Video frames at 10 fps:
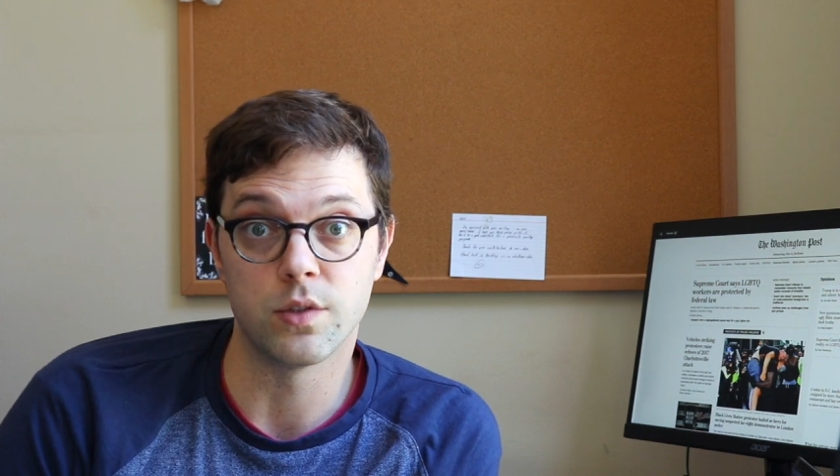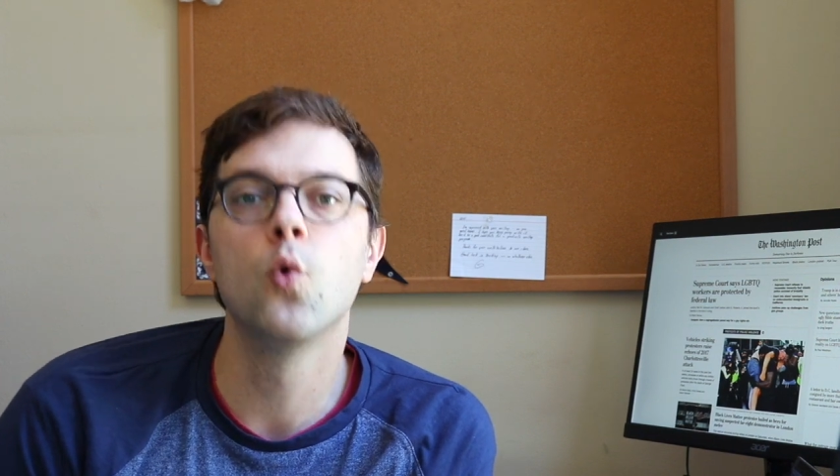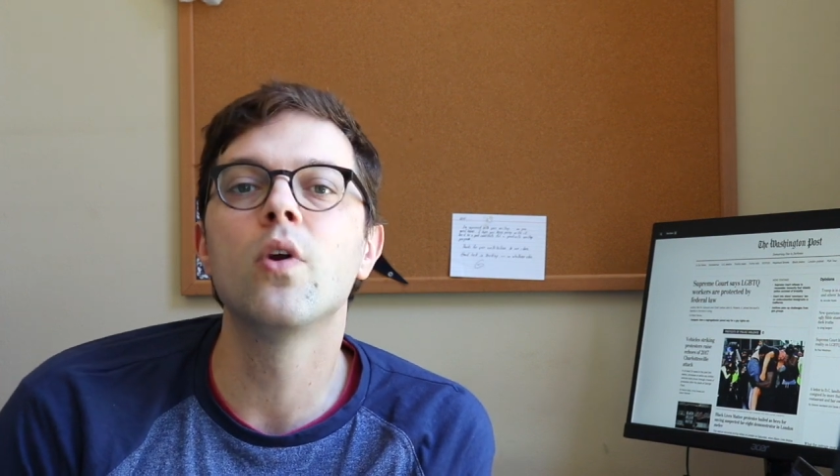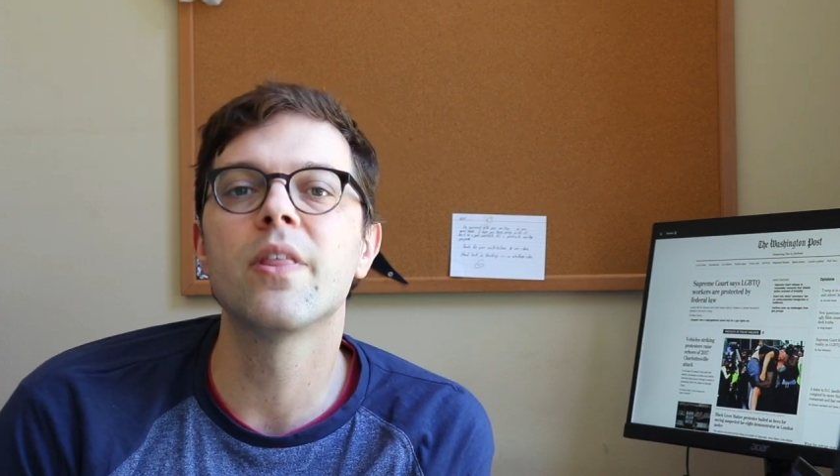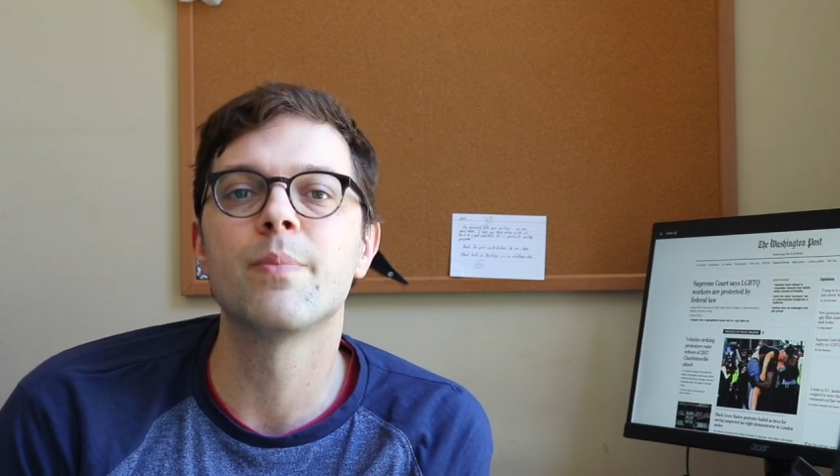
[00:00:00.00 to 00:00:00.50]

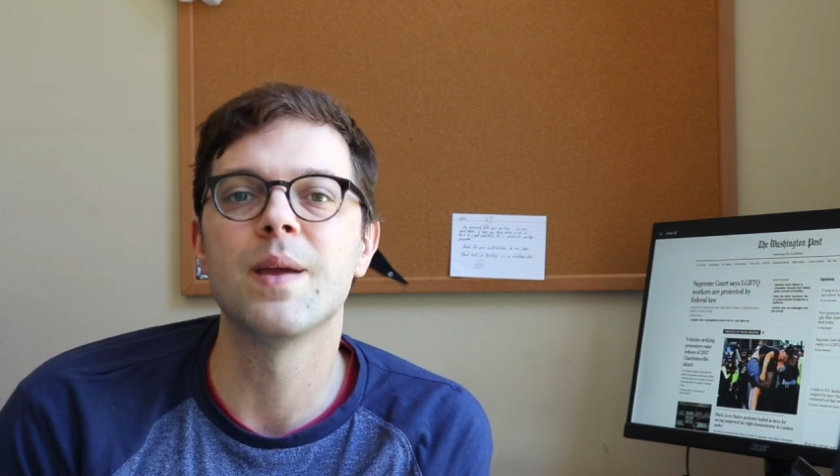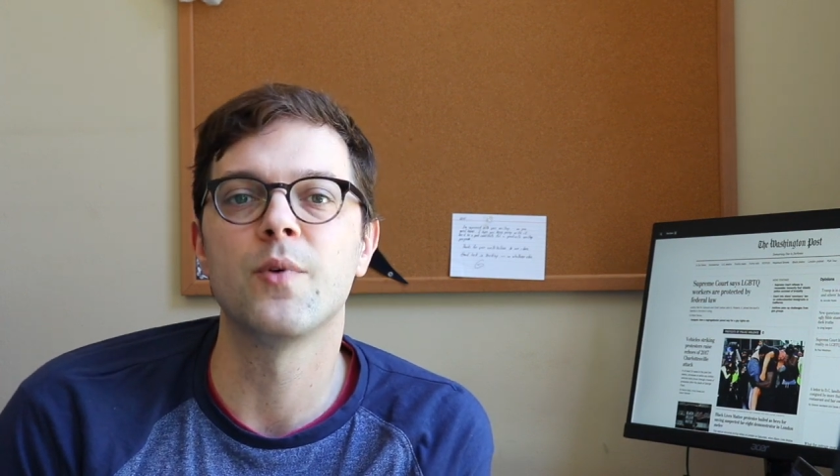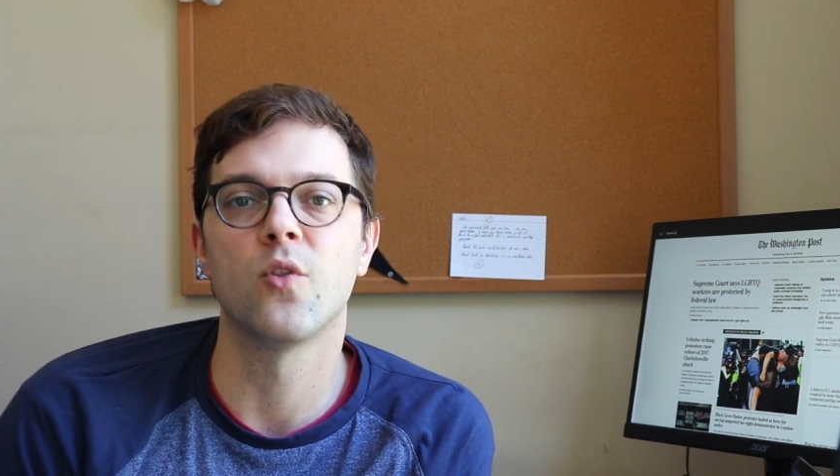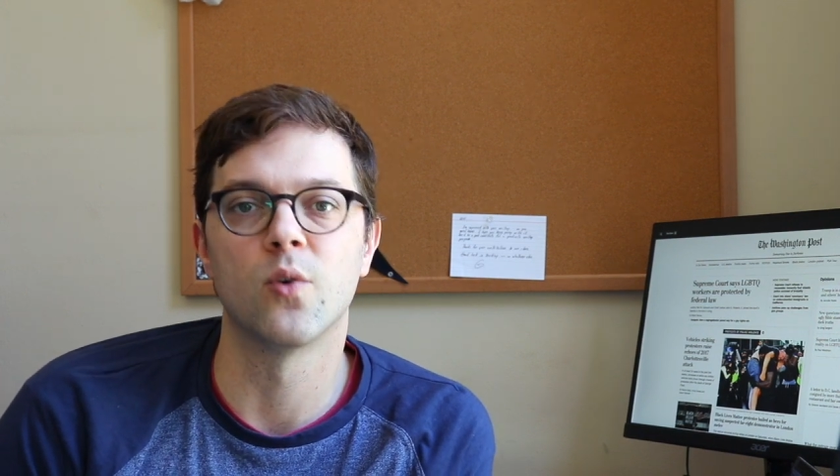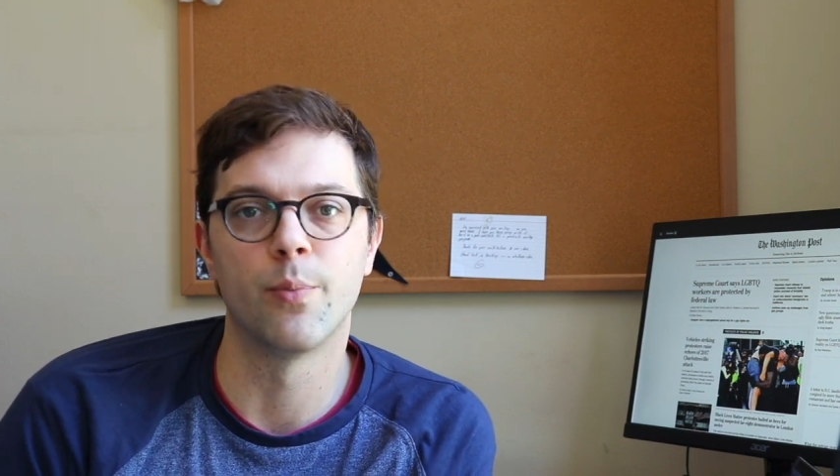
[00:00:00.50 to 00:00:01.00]
Who are the
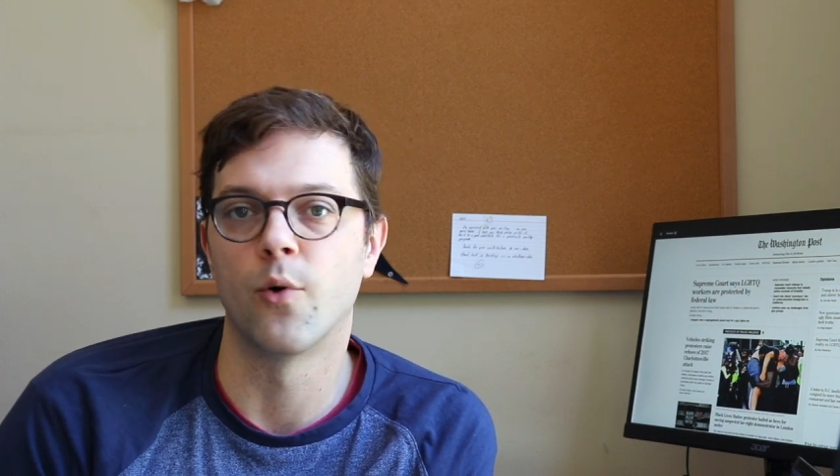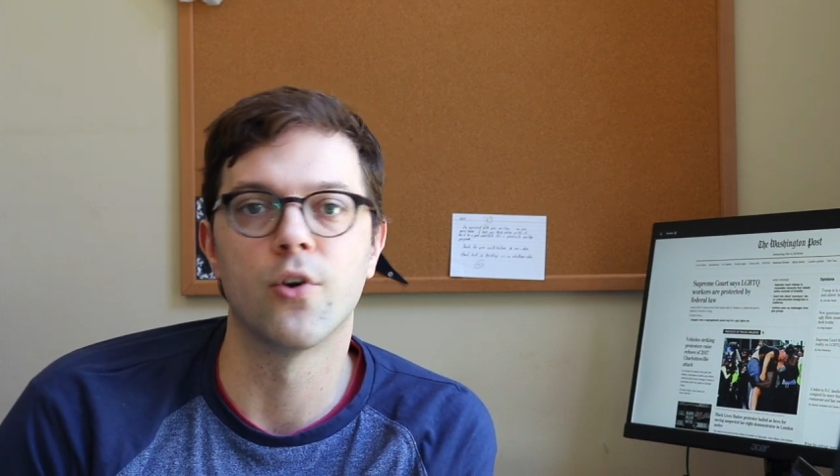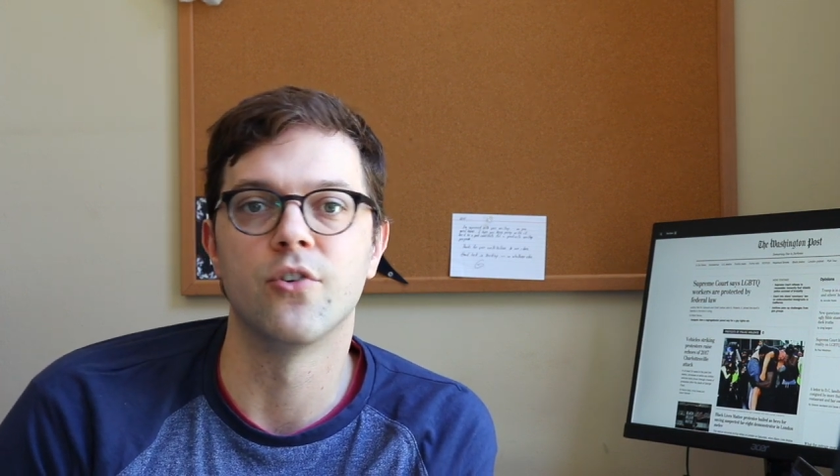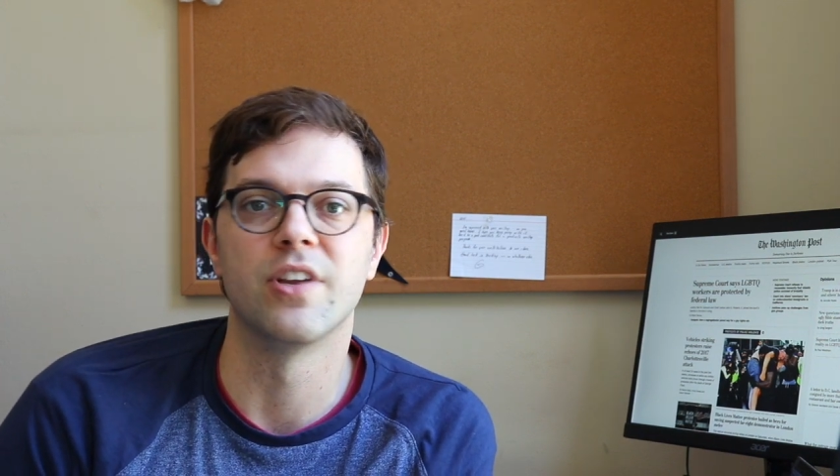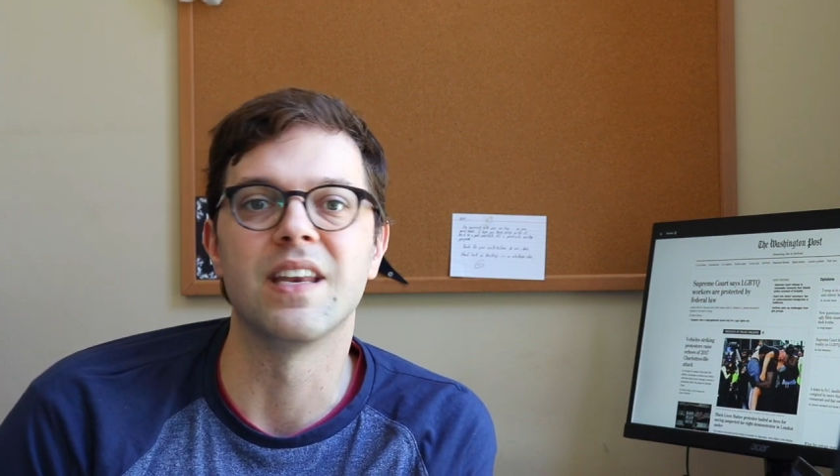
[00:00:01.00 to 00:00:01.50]
people the
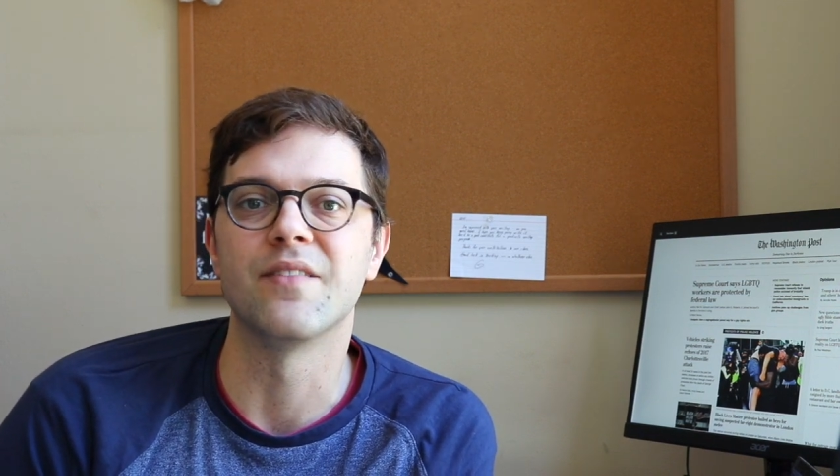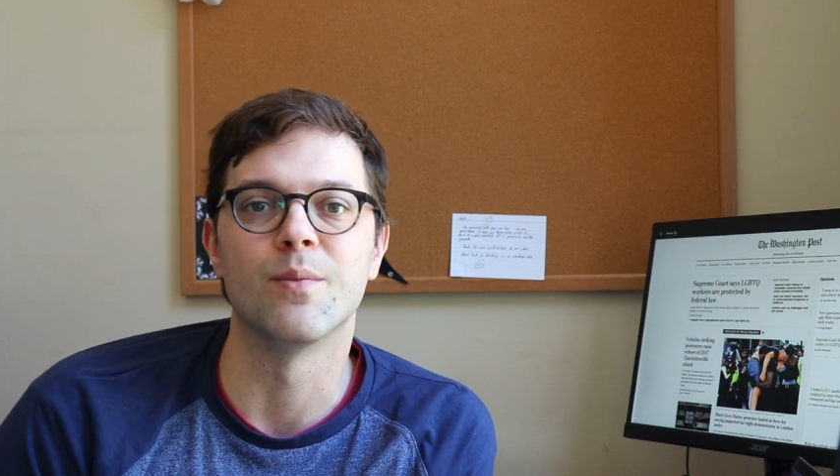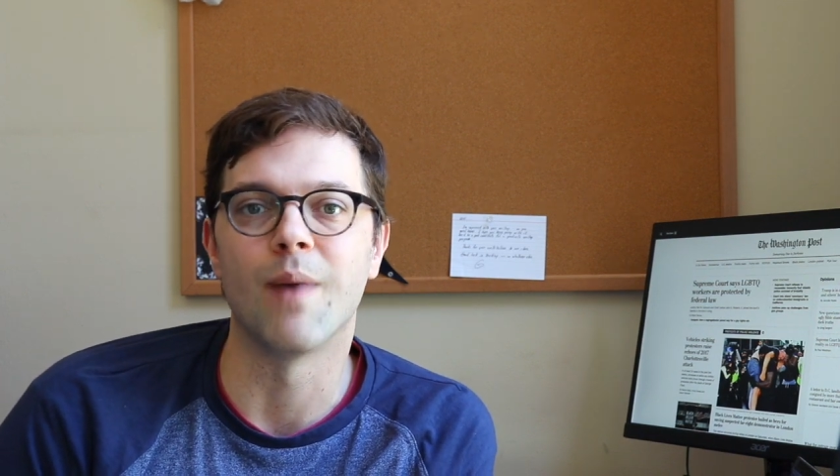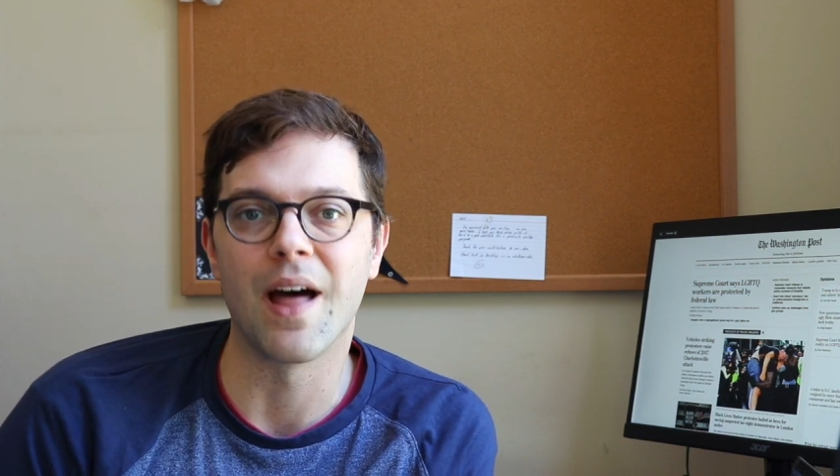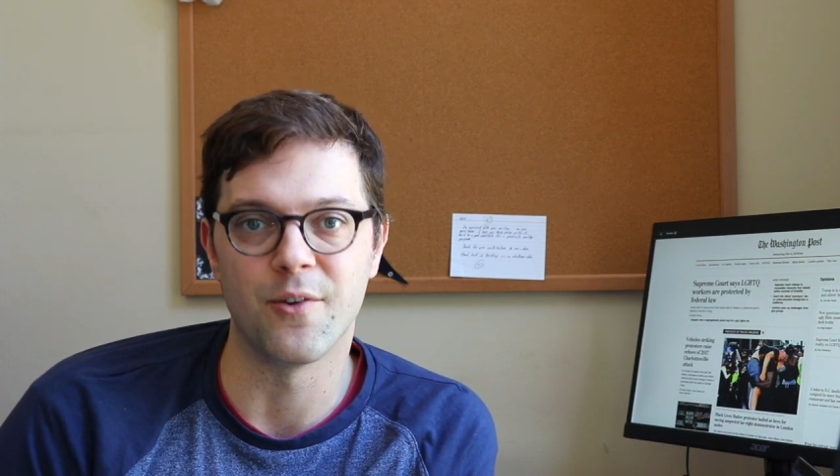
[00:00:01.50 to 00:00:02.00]
reporter didn't
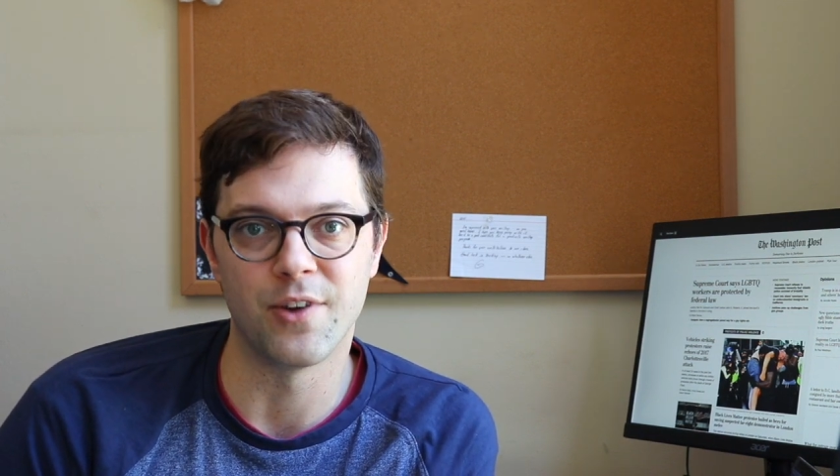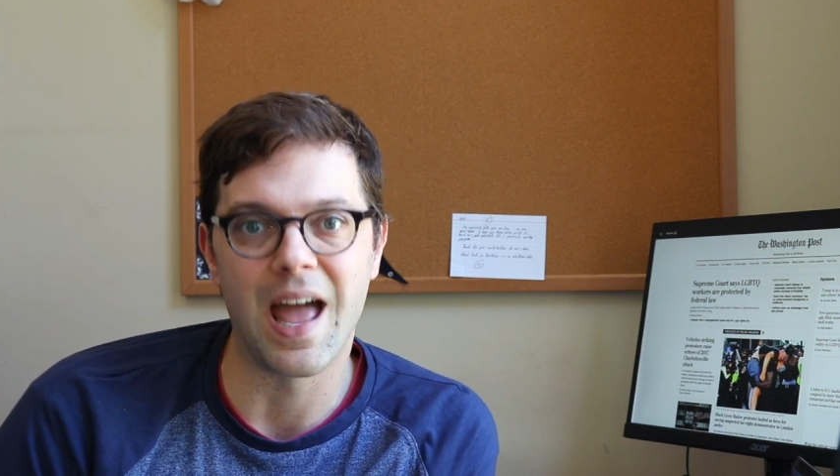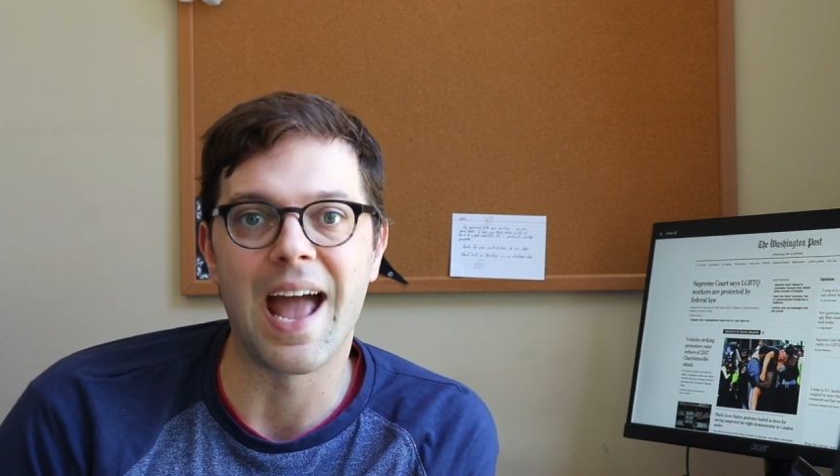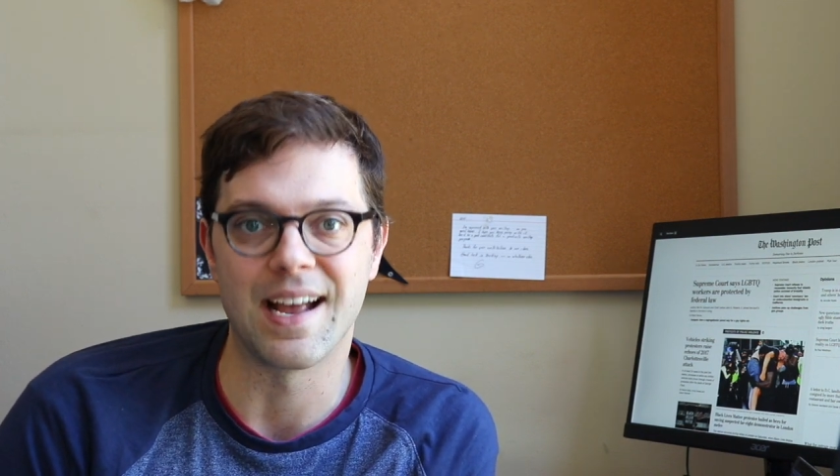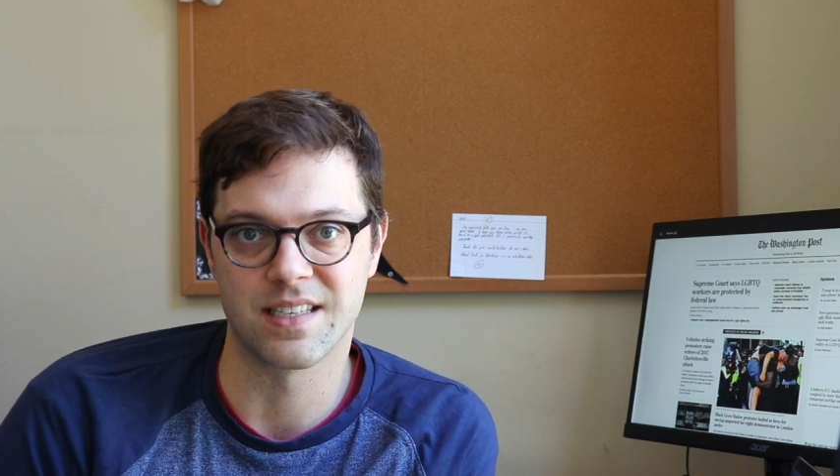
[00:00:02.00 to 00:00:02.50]
even bother
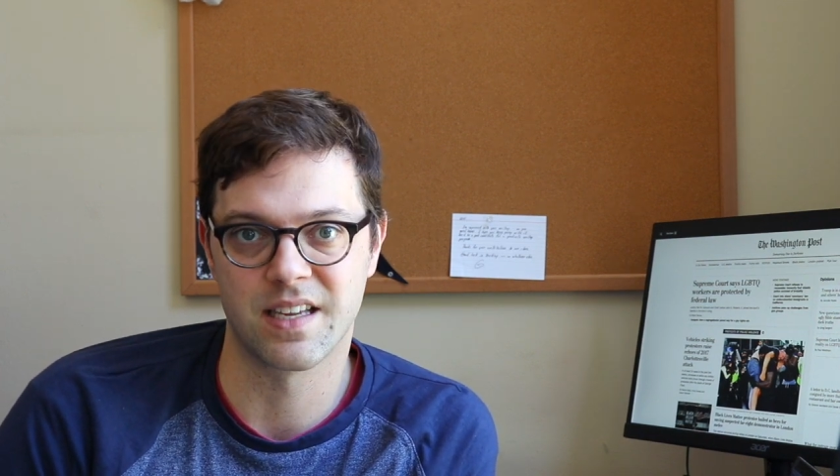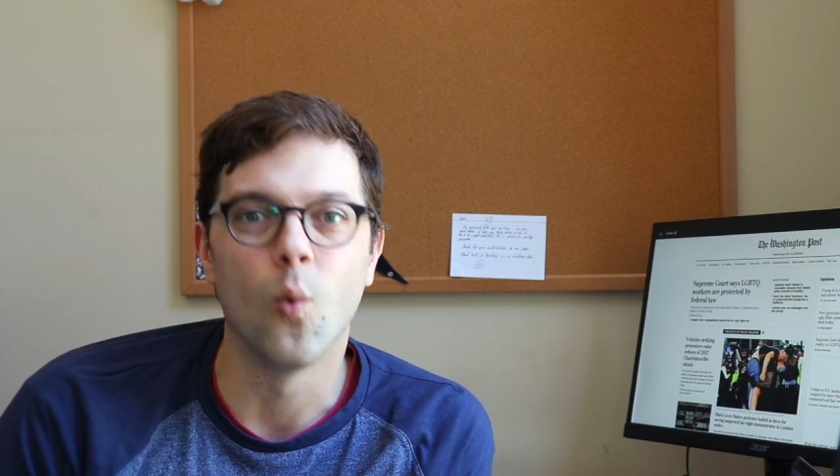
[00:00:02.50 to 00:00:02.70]
to ask?